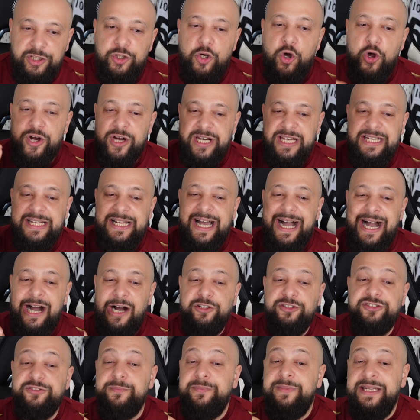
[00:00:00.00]
Corrida
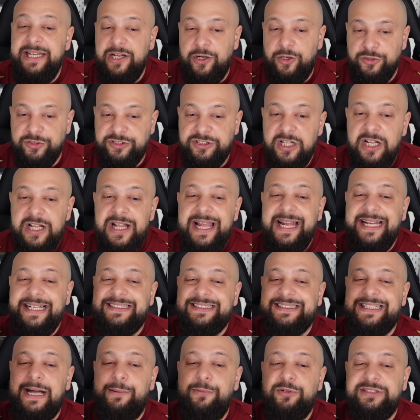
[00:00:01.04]
aos míos.
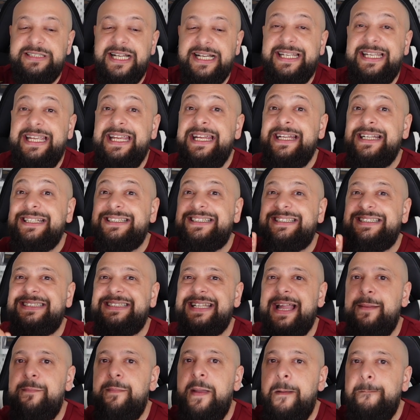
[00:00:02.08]
Estamos aquí
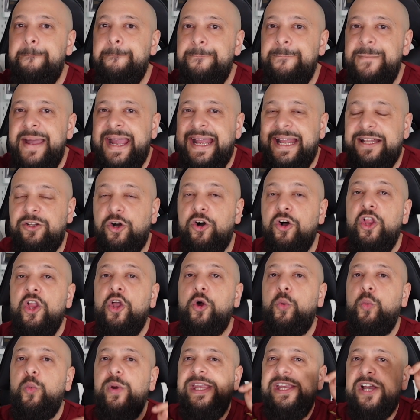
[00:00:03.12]
sem medo.
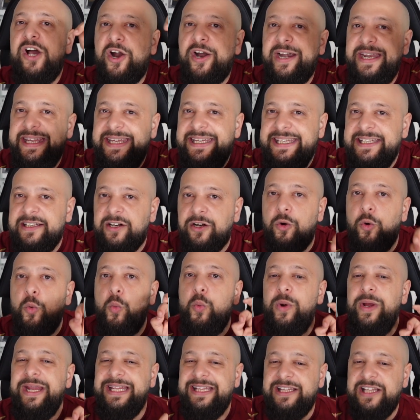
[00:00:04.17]
We are here
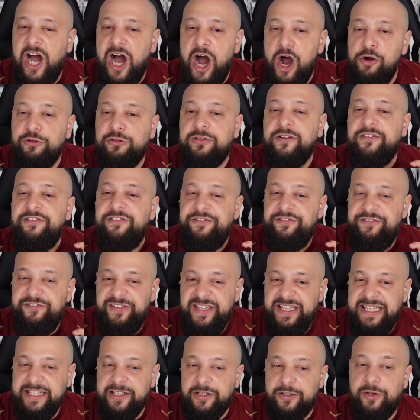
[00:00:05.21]
without
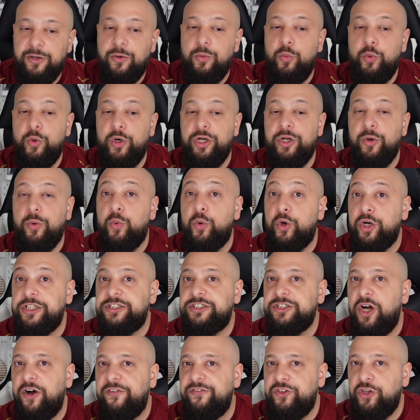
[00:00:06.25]
fear, were the words
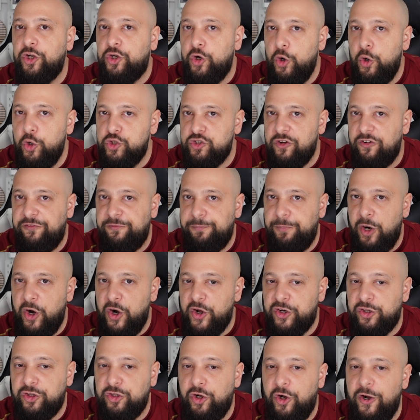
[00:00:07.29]
of the coach of
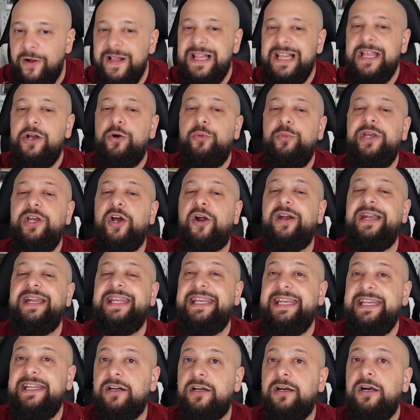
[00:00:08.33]
Porto. We are
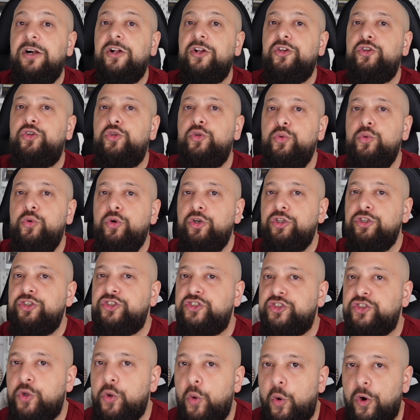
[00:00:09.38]
here to
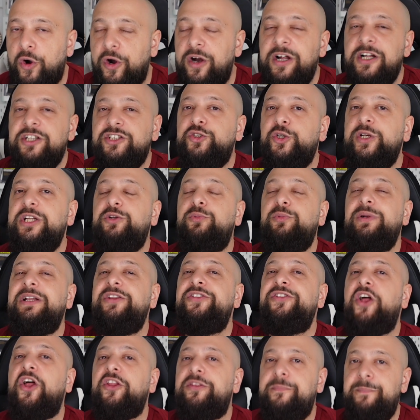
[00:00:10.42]
score. So it will
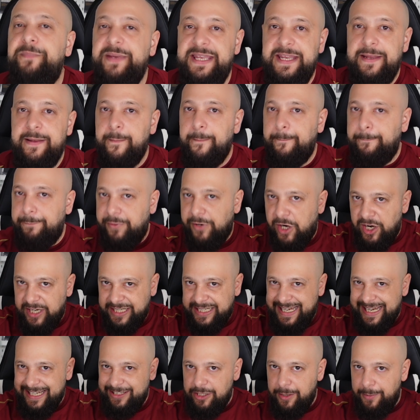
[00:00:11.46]
not be
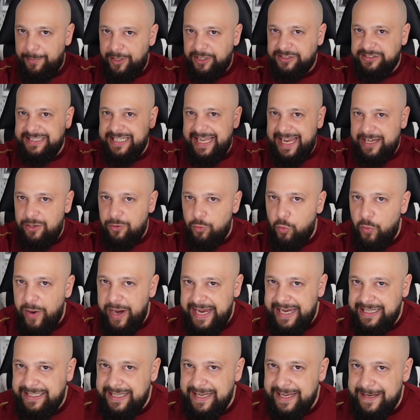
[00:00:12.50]
parking the bus and
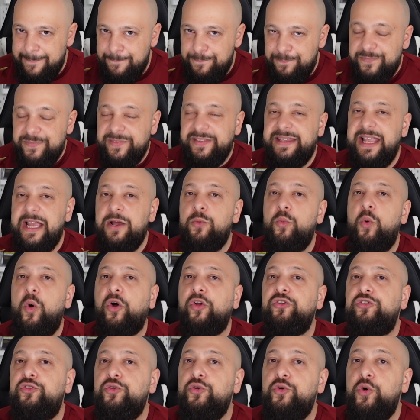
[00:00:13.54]
waiting. They
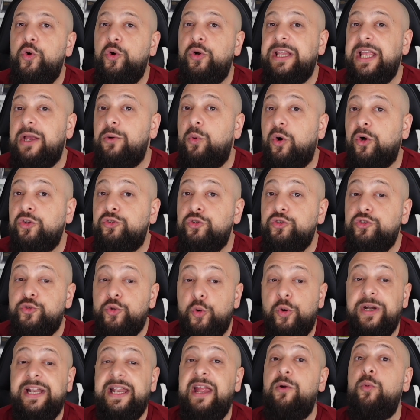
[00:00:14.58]
want to go, they want to
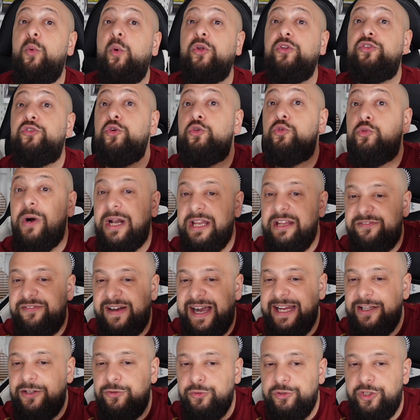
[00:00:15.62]
score, they want to qualify
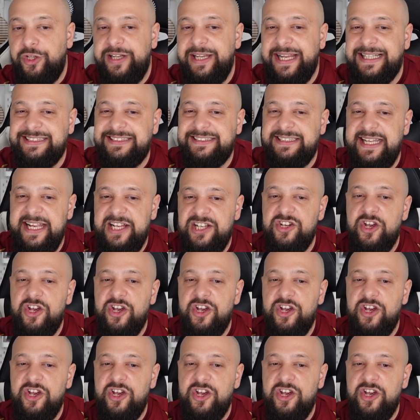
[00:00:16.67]
to the next stage.